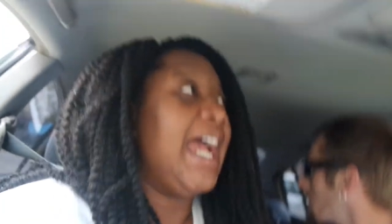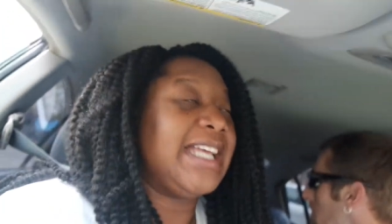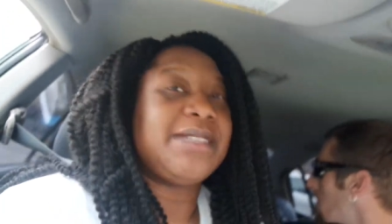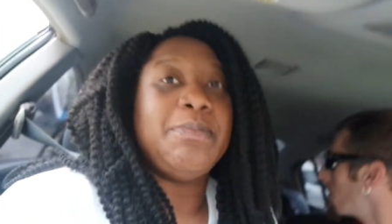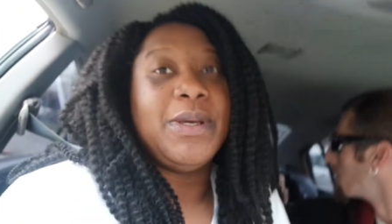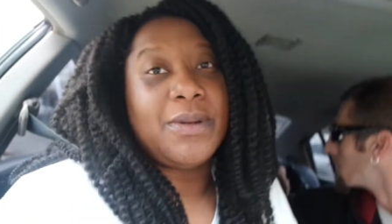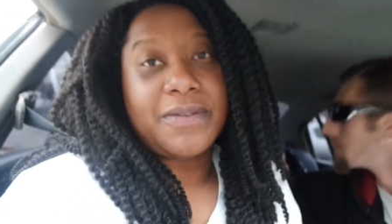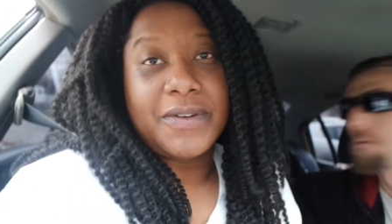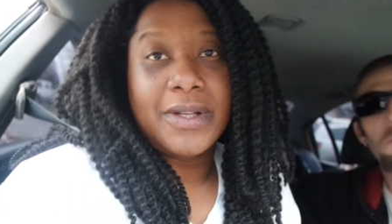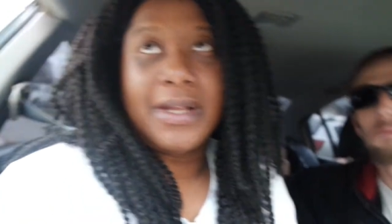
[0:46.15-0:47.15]
It's
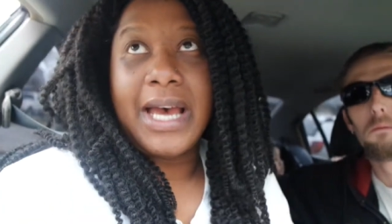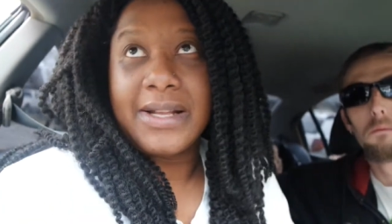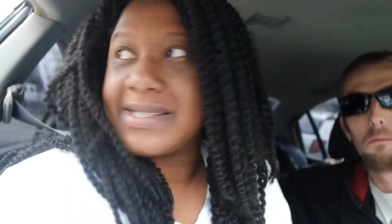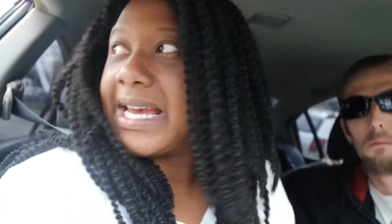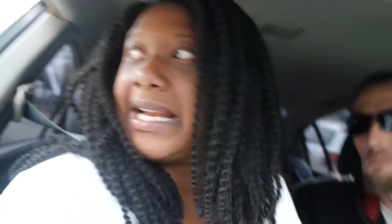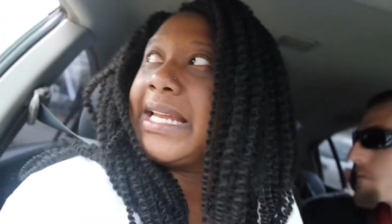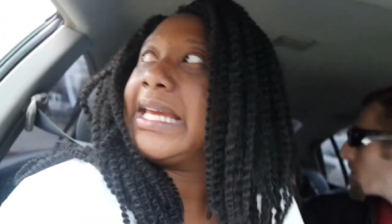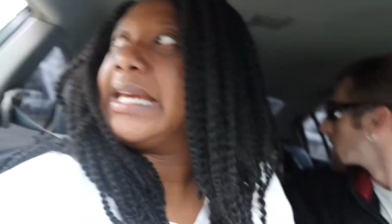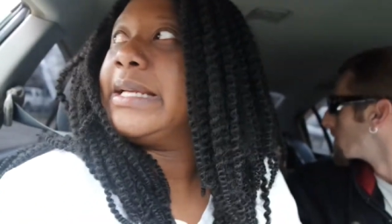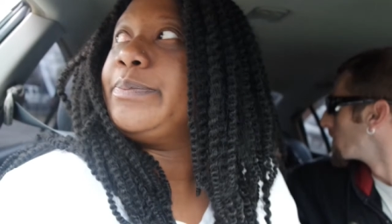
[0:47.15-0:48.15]
beautiful outside
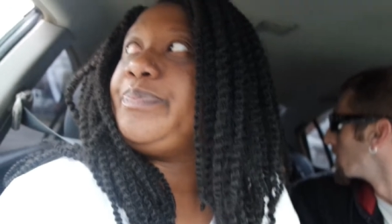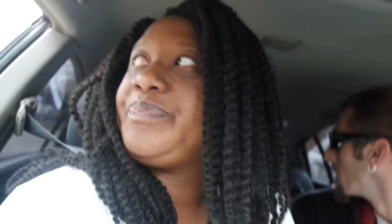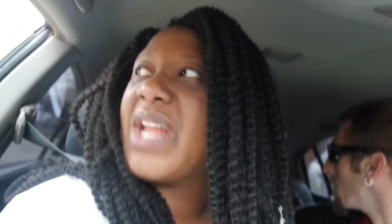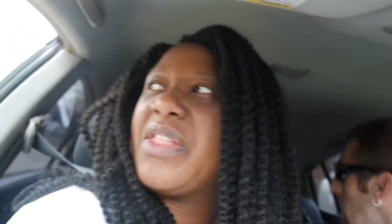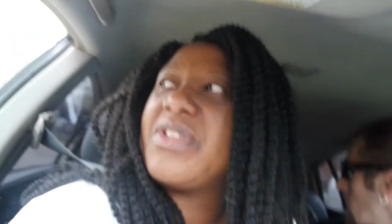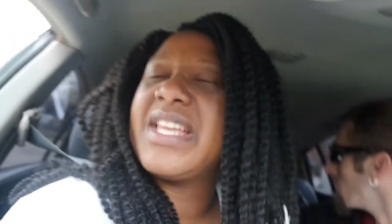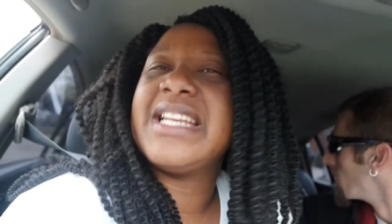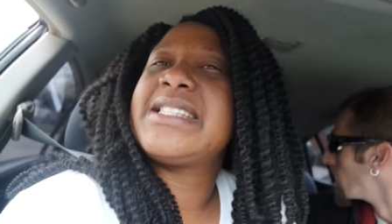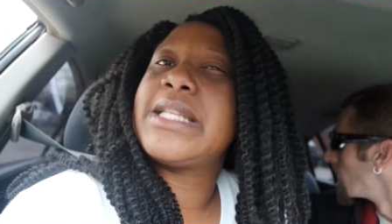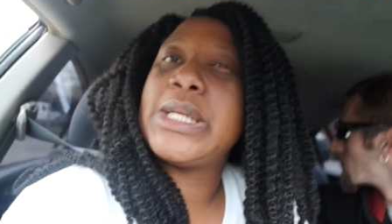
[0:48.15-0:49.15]
again. Other than
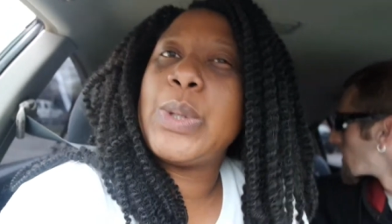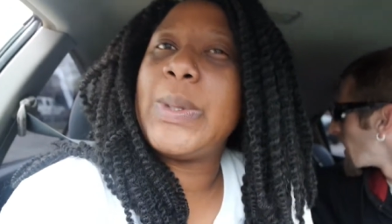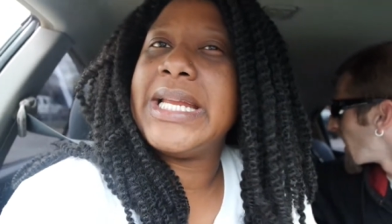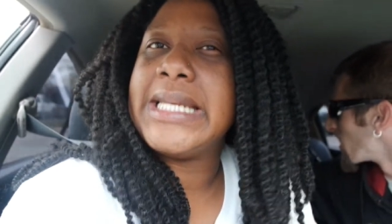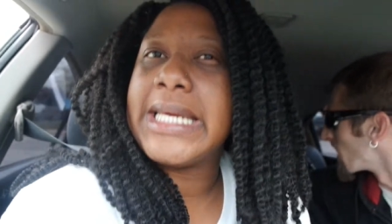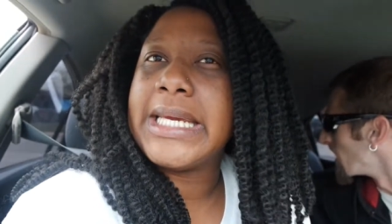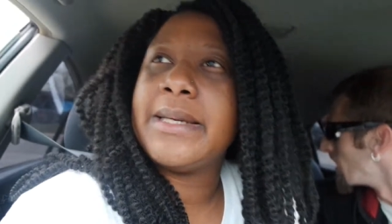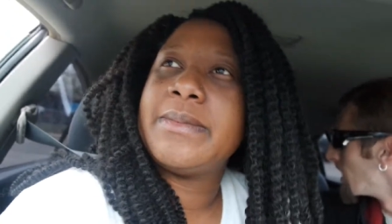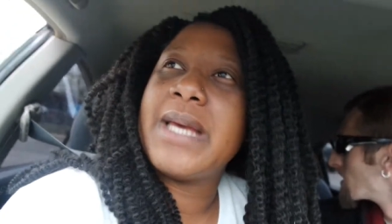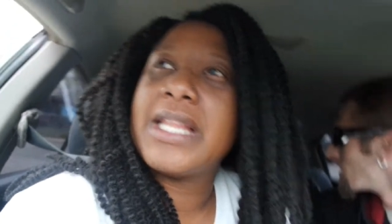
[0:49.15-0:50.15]
it's a little windy.
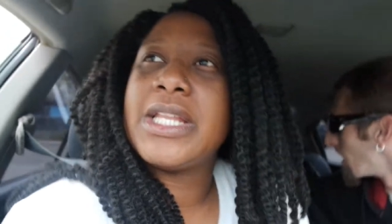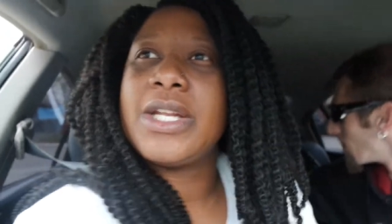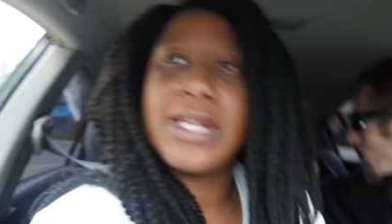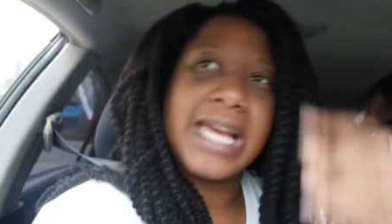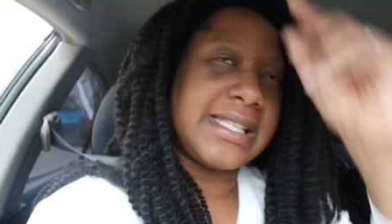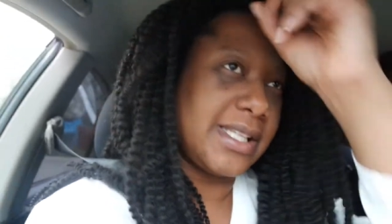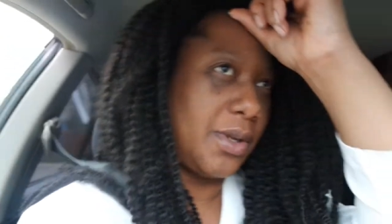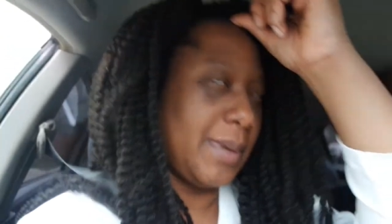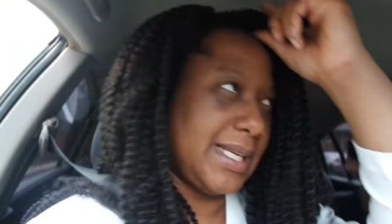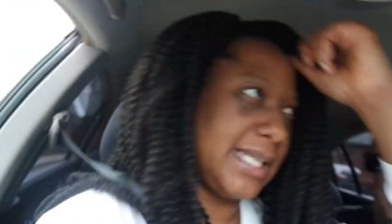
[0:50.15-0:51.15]
It's a little yeah, it's a
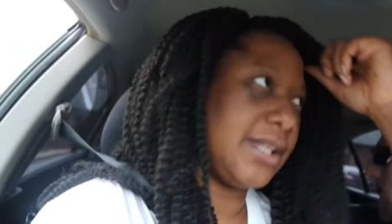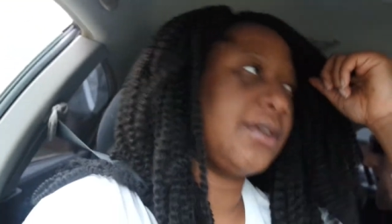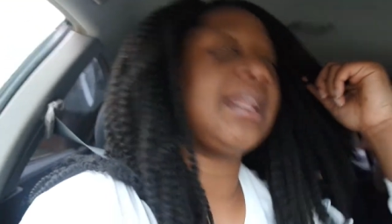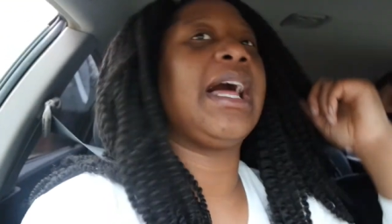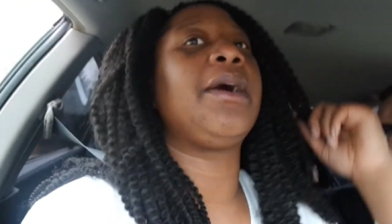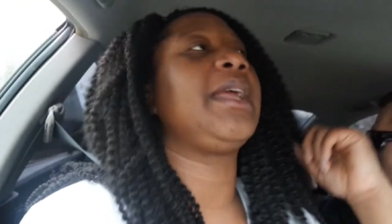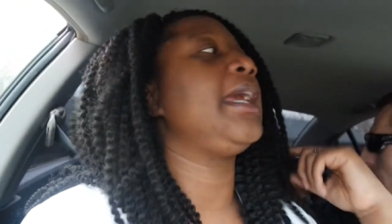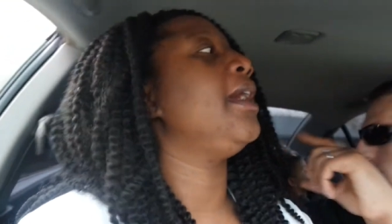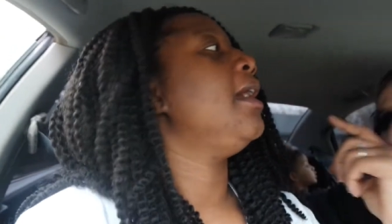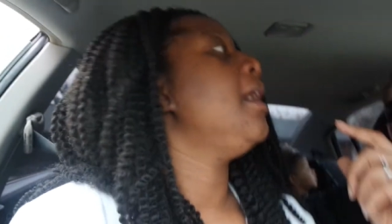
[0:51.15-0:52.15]
little windy, a little
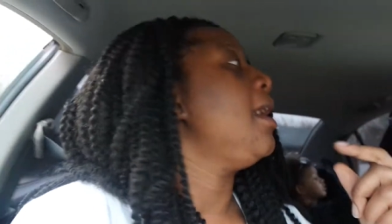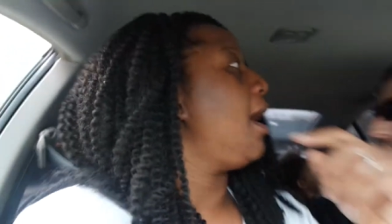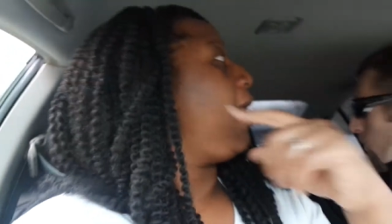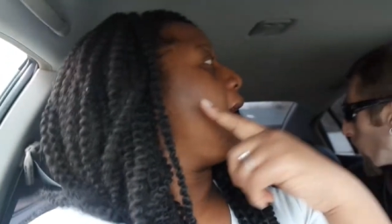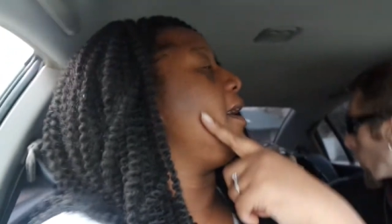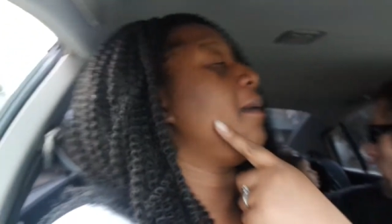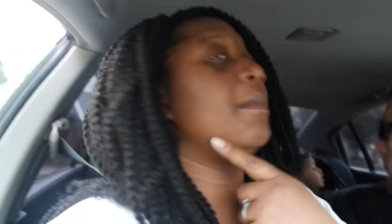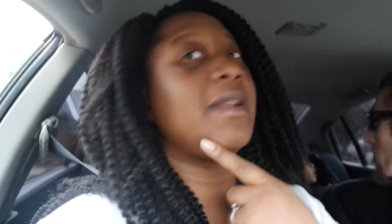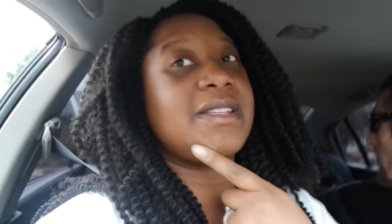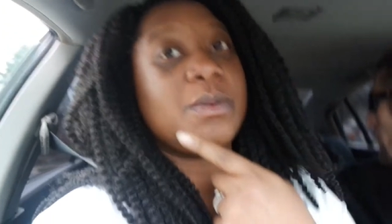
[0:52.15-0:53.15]
cloudy. But it's warm.
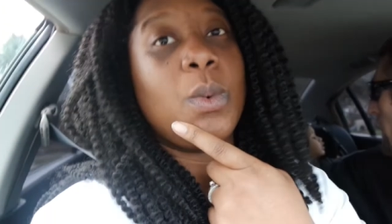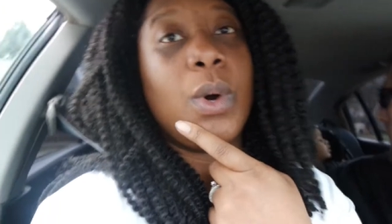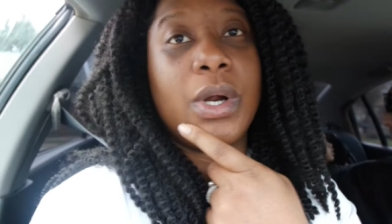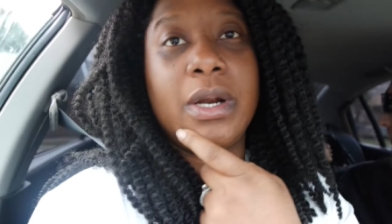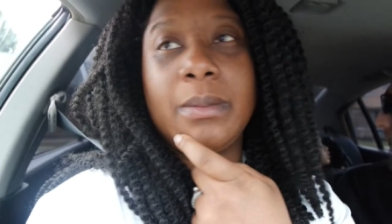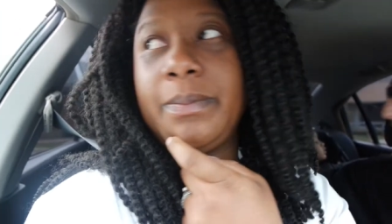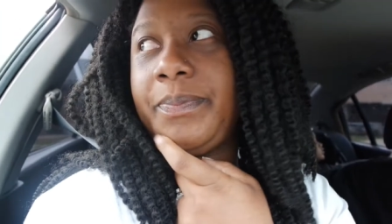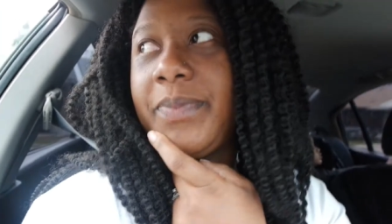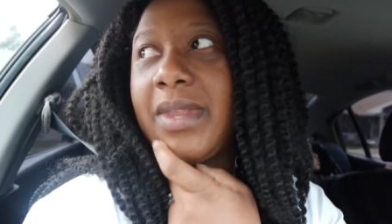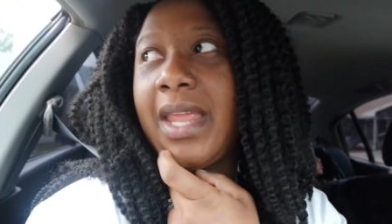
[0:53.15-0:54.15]
But it's warm.
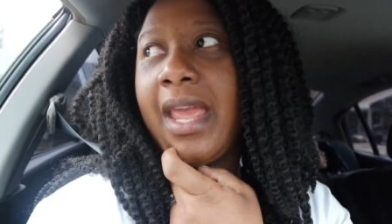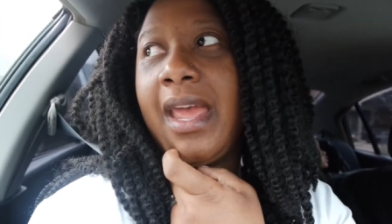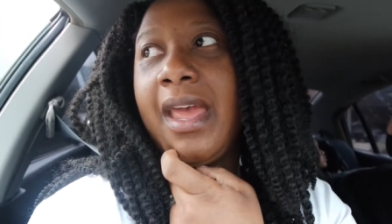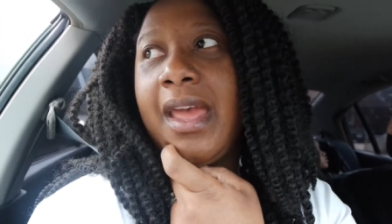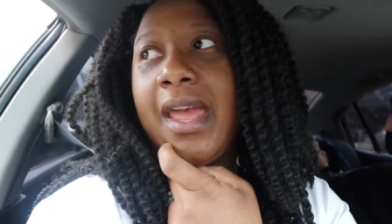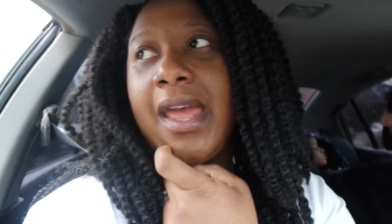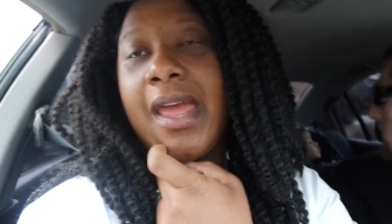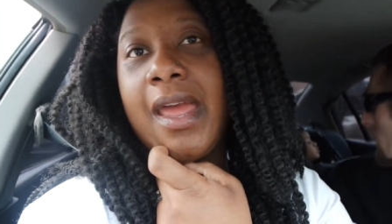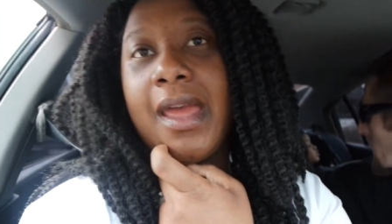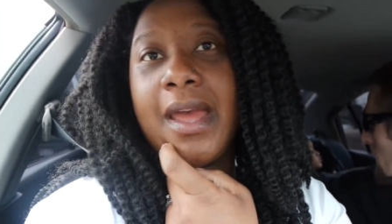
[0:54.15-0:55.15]
It's probably the warmest it's
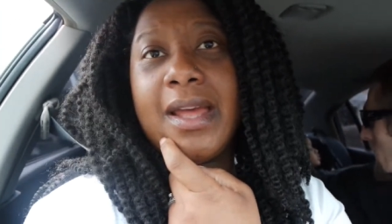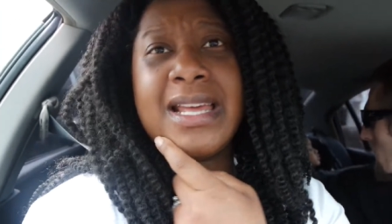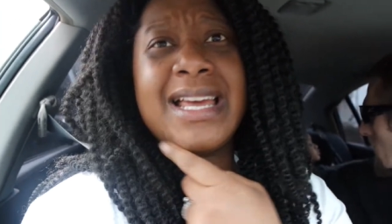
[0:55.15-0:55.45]
been.